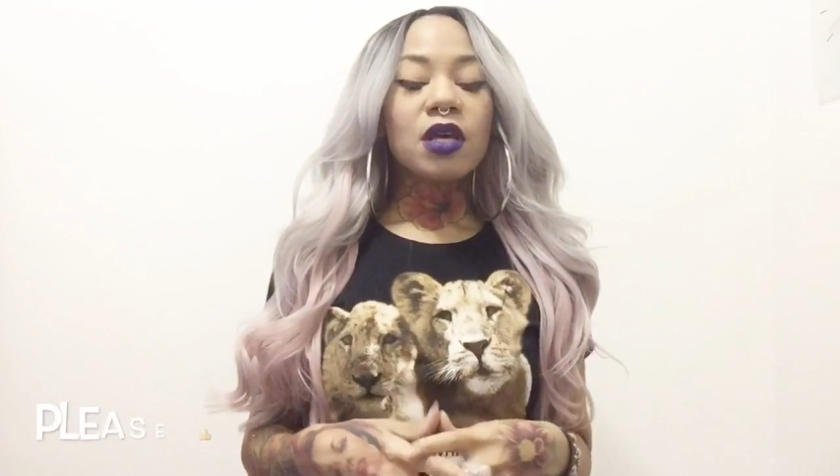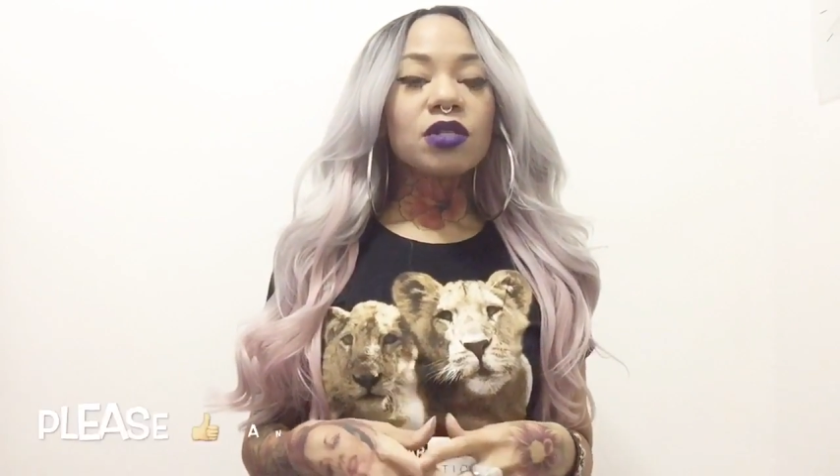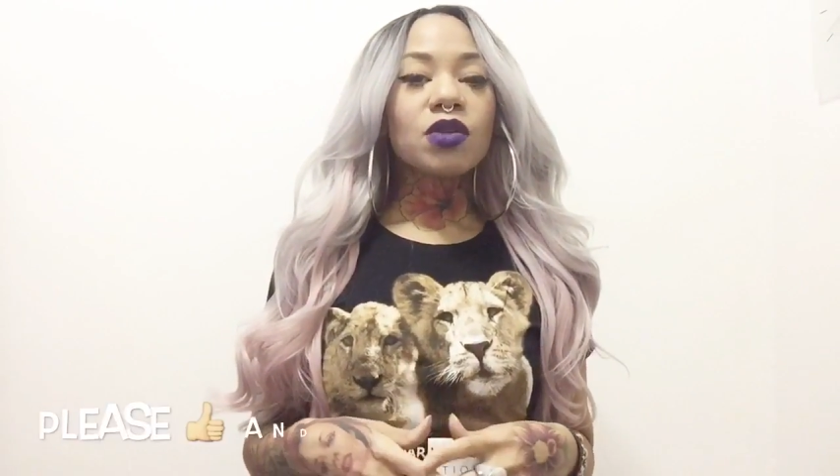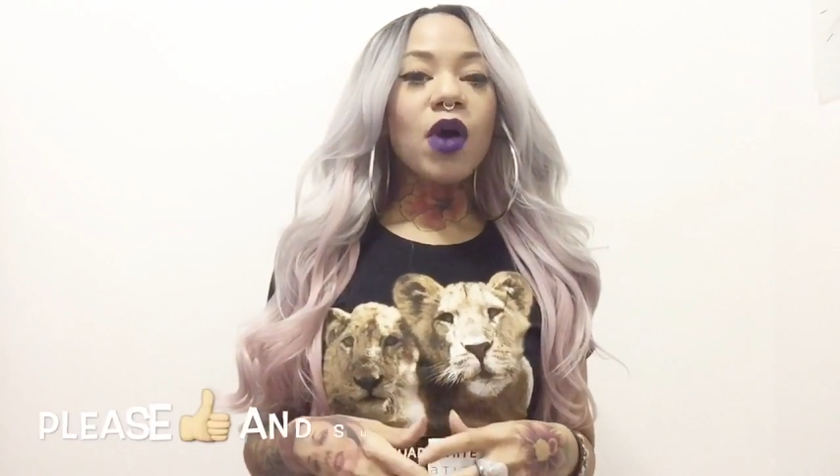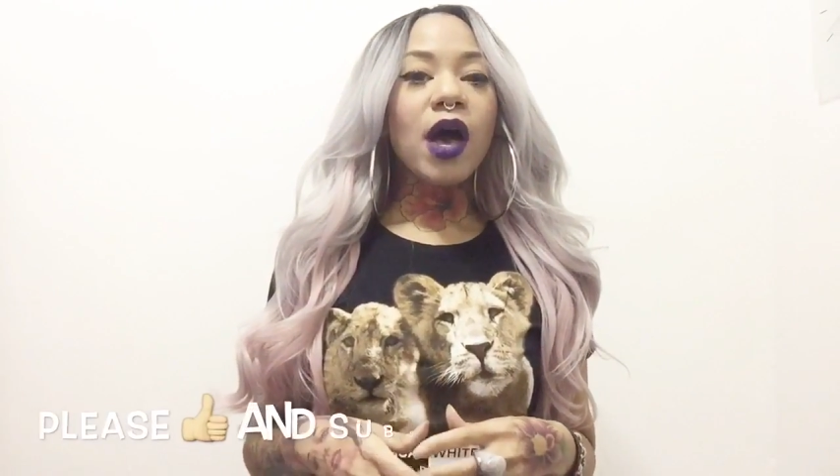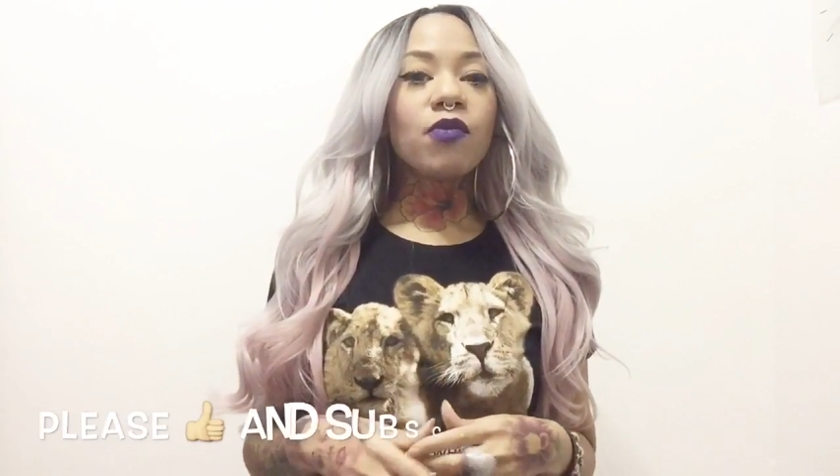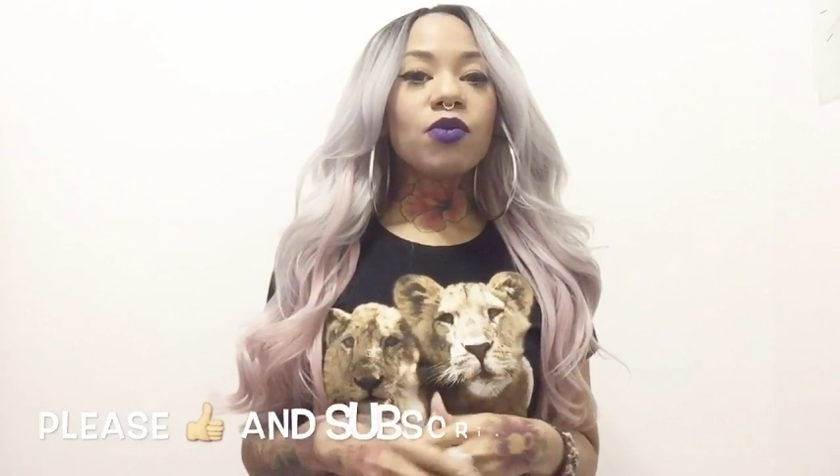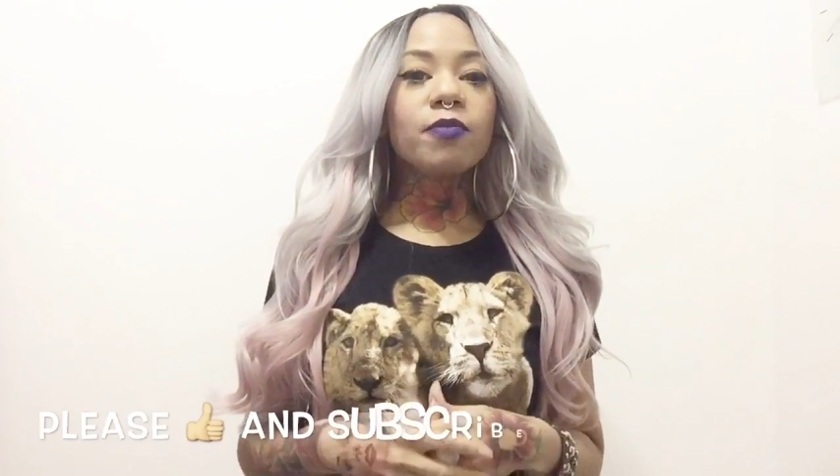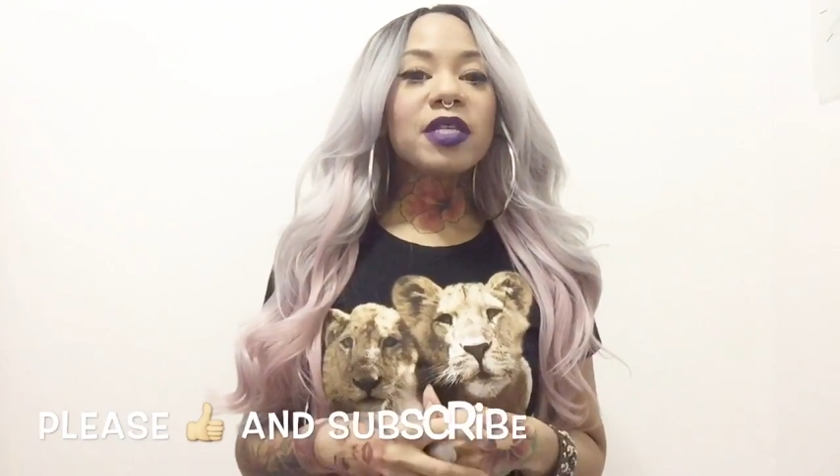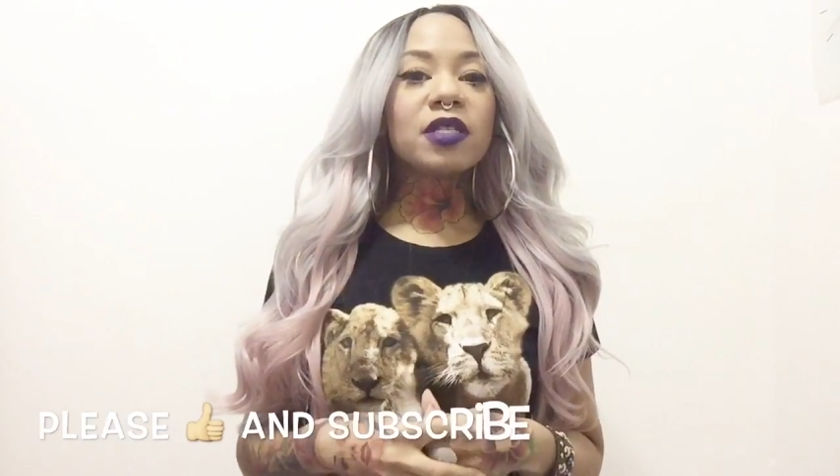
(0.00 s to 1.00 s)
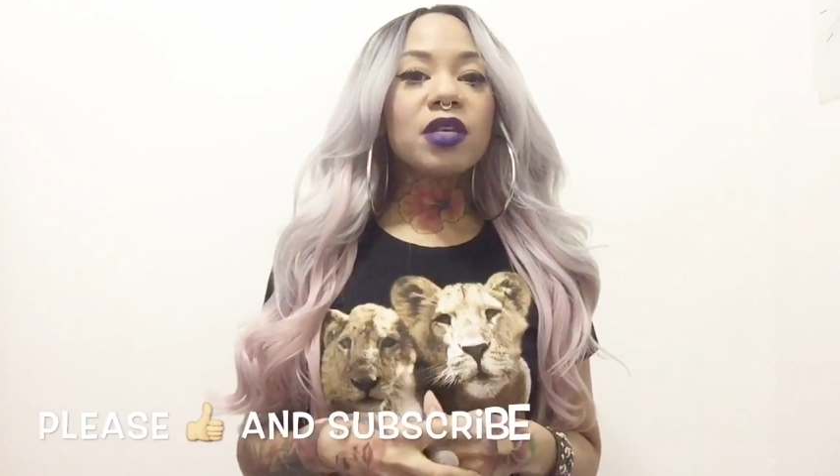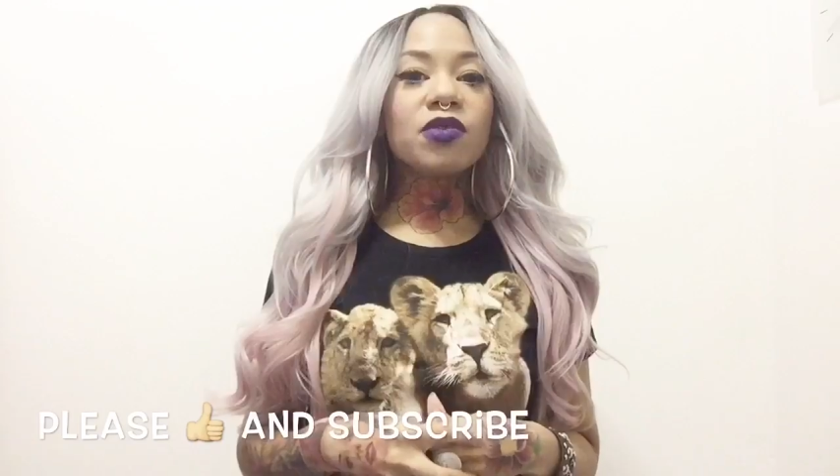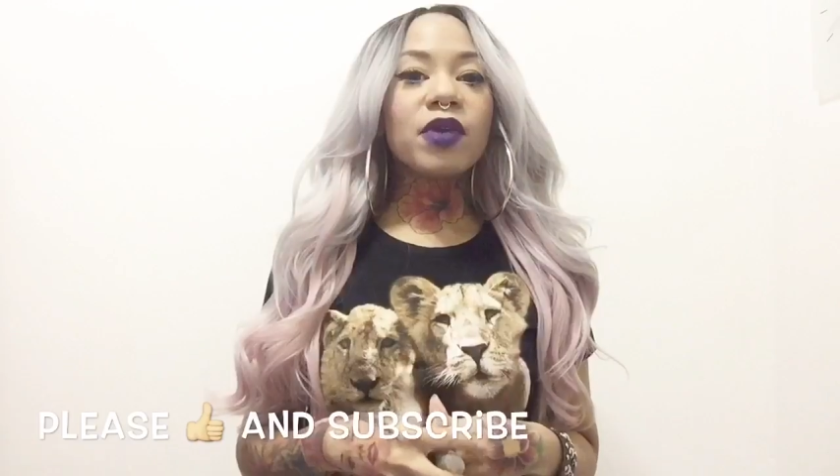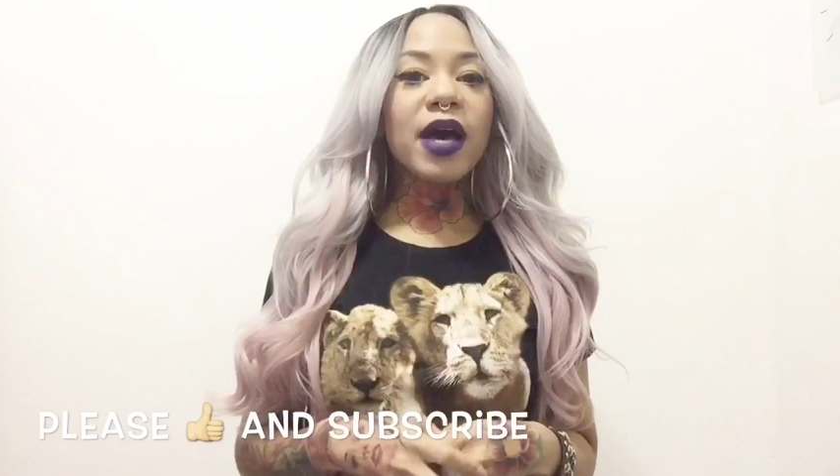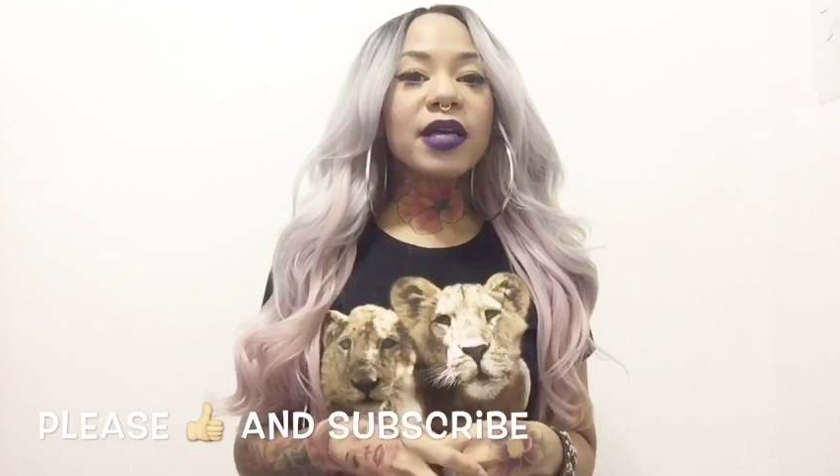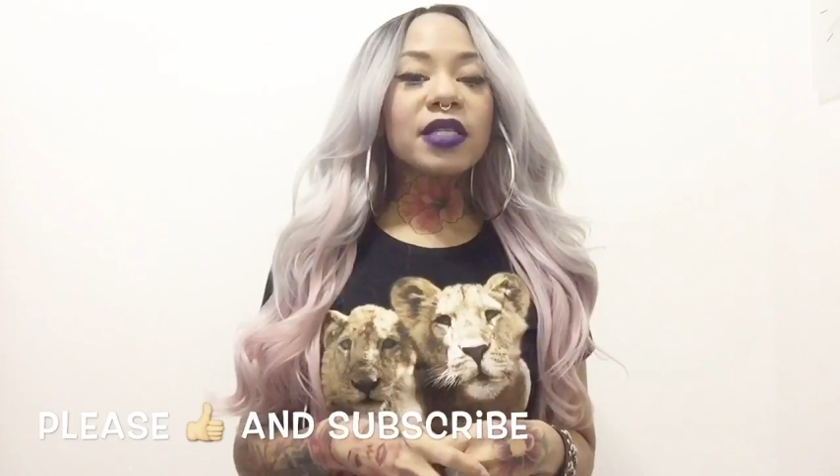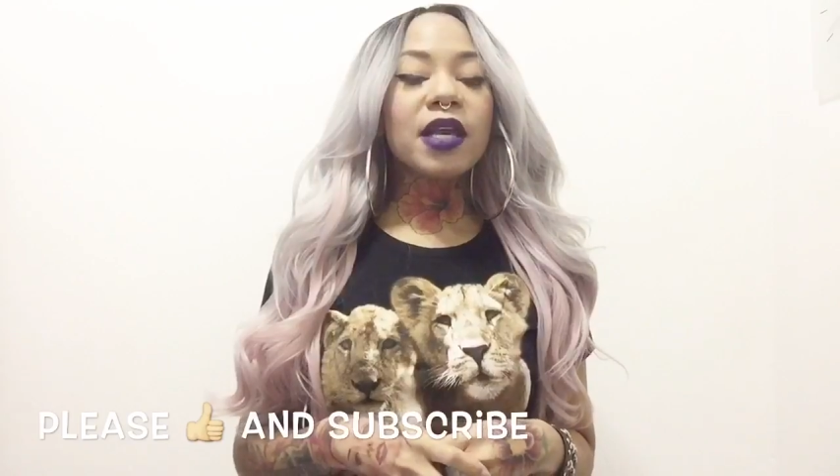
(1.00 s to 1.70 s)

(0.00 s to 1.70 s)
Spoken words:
So I will be seeing you guys